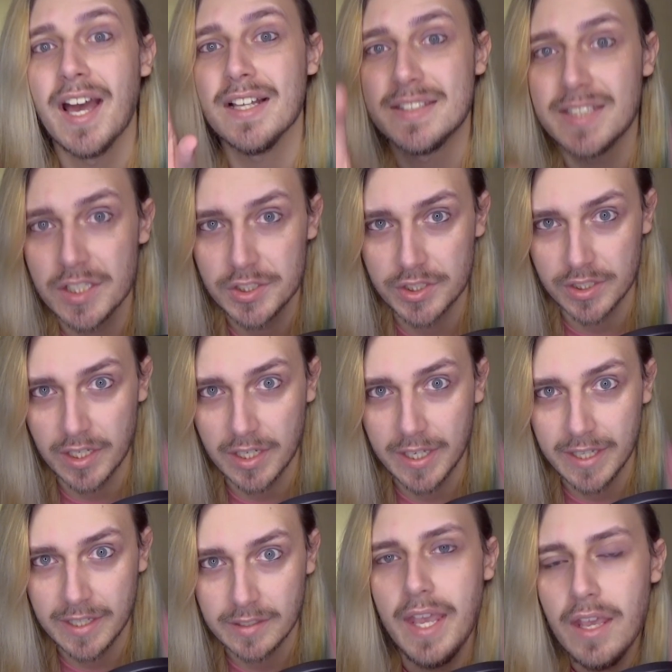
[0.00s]

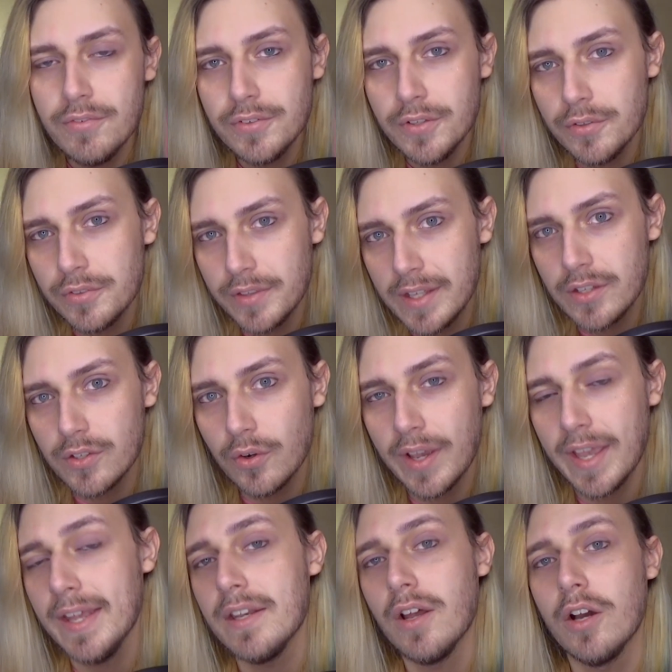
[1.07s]
additionally, if you think you're
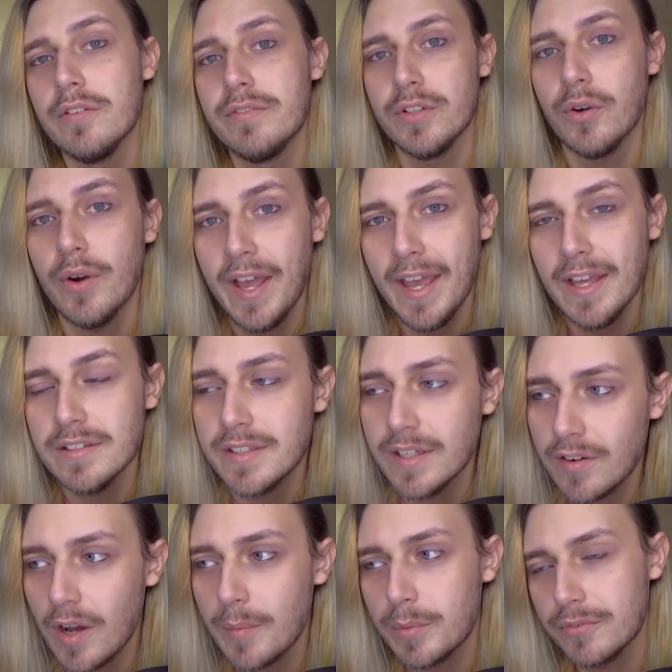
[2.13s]
in over your head,
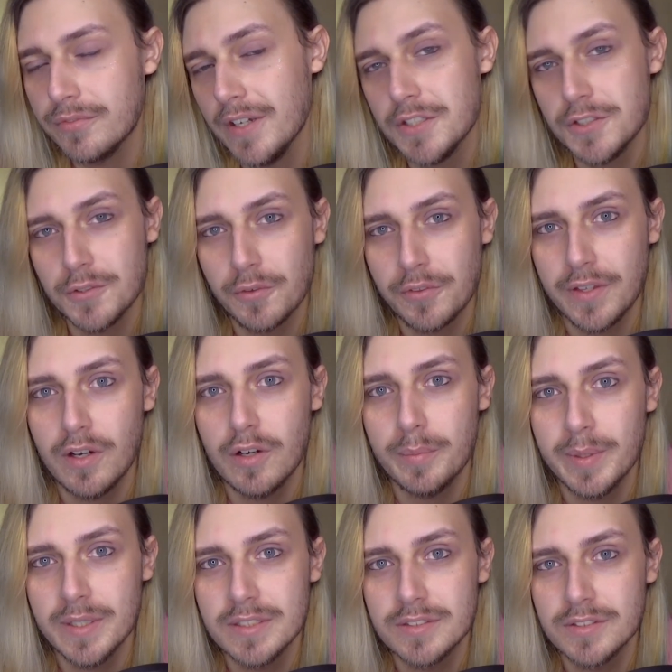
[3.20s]
there are professional
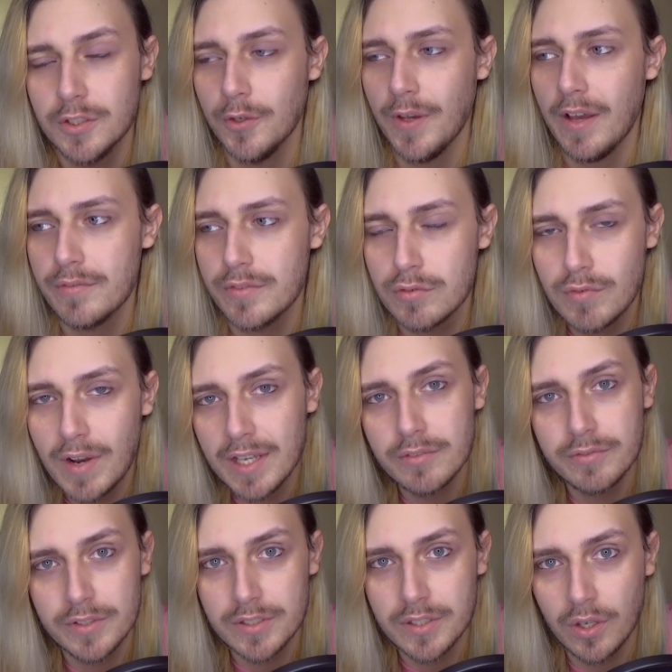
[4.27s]
therapists who have the
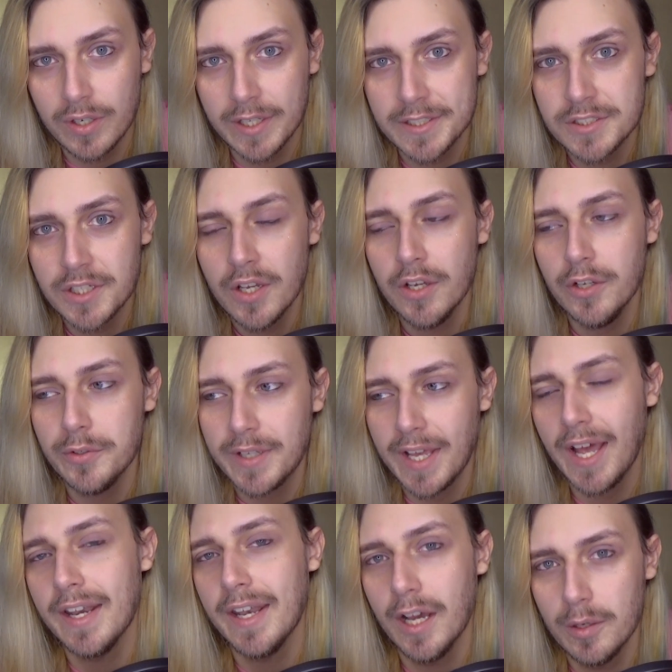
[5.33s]
relevant knowledge who
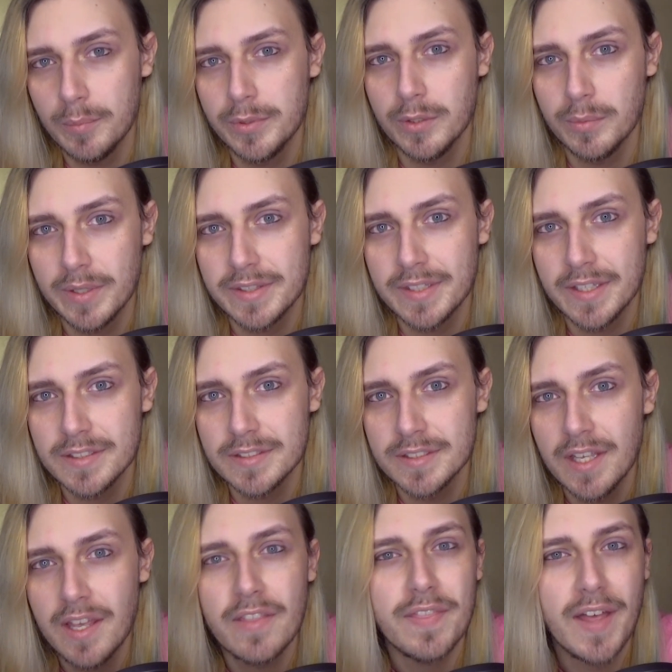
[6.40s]
can help you with this.
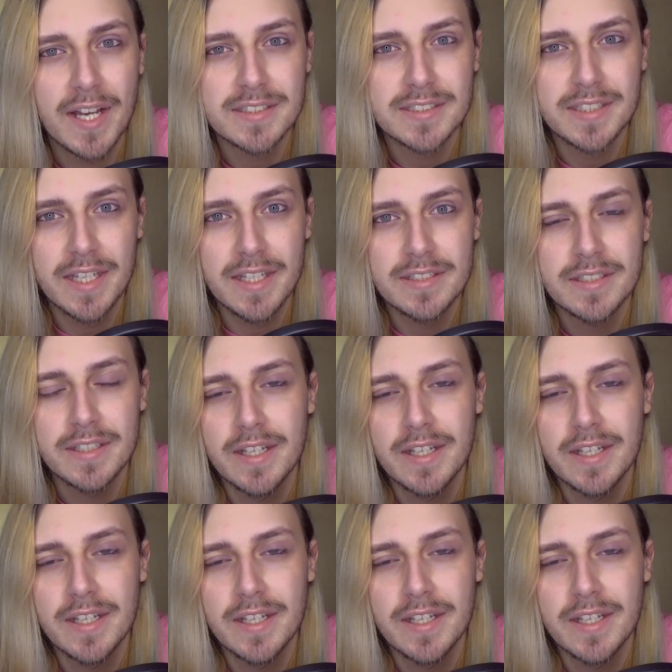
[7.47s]
That said,